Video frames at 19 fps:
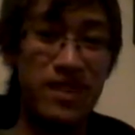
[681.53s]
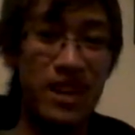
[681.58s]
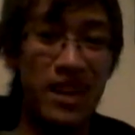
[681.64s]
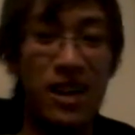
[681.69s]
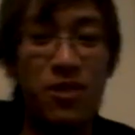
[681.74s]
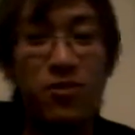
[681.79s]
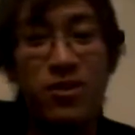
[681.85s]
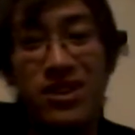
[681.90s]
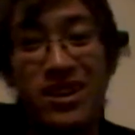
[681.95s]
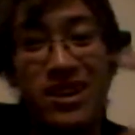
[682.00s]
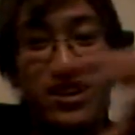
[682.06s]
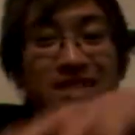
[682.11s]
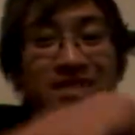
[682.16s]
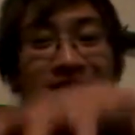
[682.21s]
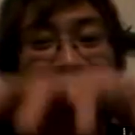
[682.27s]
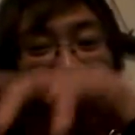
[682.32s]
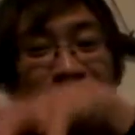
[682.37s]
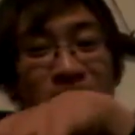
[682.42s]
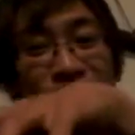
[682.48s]
And I want
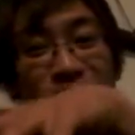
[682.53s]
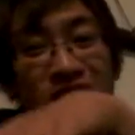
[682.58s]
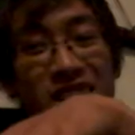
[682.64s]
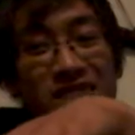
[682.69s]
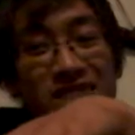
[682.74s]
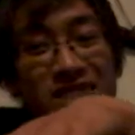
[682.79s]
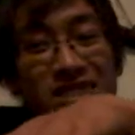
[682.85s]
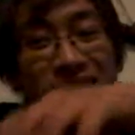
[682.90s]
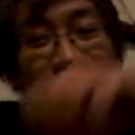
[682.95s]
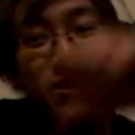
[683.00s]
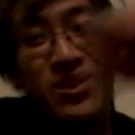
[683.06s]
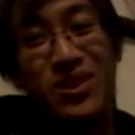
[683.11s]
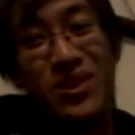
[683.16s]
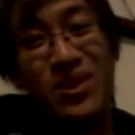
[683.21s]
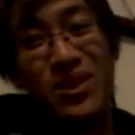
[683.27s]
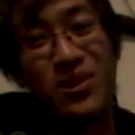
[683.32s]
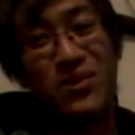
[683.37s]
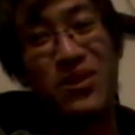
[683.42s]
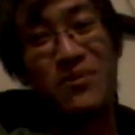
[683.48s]
us to be chanting
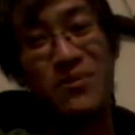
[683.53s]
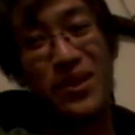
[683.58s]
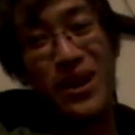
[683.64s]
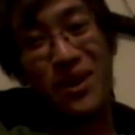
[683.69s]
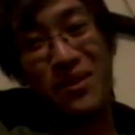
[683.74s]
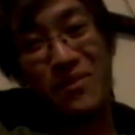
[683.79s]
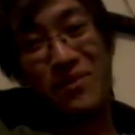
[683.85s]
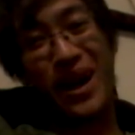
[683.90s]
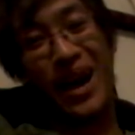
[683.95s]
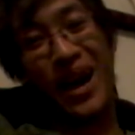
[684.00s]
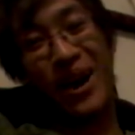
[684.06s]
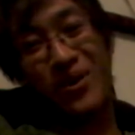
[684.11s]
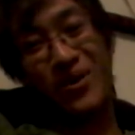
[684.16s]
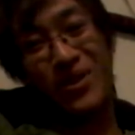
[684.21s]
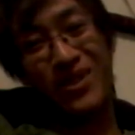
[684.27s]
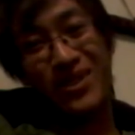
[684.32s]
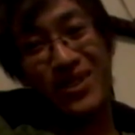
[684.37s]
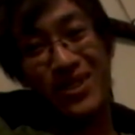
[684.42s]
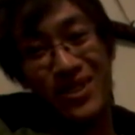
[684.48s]
3 pedal
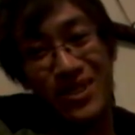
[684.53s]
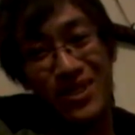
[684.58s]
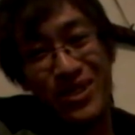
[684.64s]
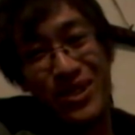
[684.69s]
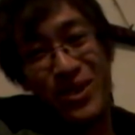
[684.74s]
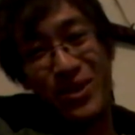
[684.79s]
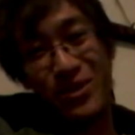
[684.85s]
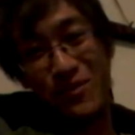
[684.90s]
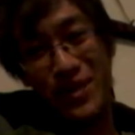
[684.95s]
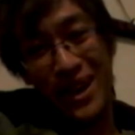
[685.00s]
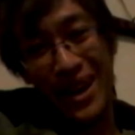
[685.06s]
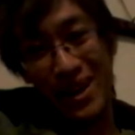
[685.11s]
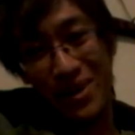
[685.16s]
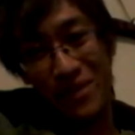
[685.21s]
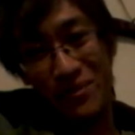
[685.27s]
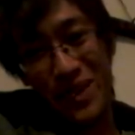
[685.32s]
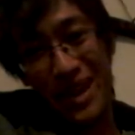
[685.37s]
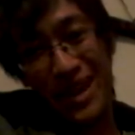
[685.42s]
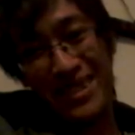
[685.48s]
power, 2
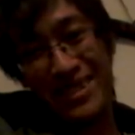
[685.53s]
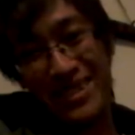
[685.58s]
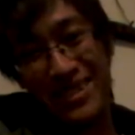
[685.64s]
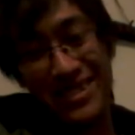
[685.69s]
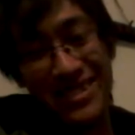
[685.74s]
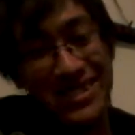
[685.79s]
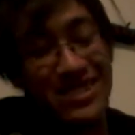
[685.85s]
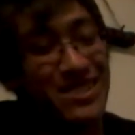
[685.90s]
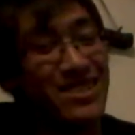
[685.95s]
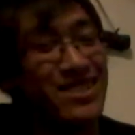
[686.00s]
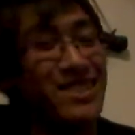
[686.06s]
pedal peasant.